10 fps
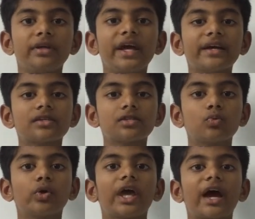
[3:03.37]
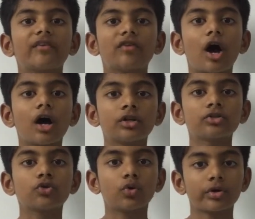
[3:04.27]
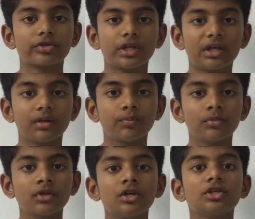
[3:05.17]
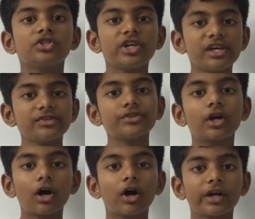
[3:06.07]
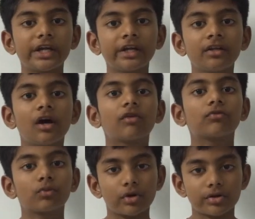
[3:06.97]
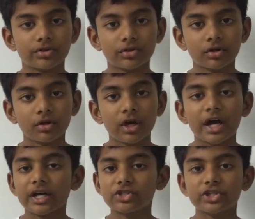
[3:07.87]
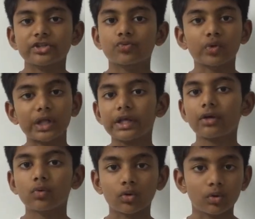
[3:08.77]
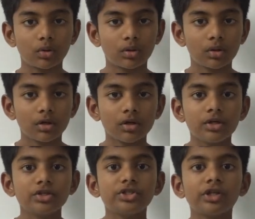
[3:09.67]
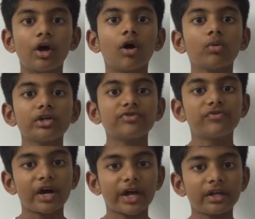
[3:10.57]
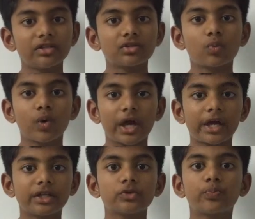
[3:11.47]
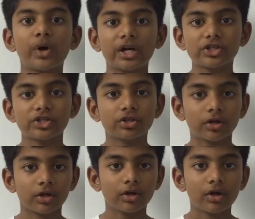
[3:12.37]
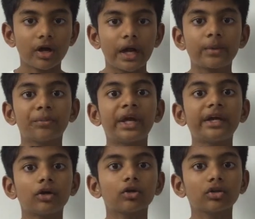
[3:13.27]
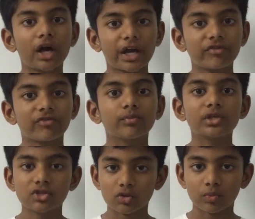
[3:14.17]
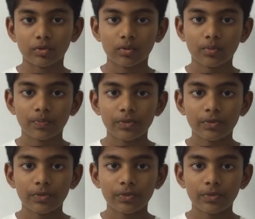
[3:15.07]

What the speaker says: Next, we have Aunt Dorothy. She's the guardian of Ruth, and she's really cruel. She always finds a way to punish her and make her life miserable.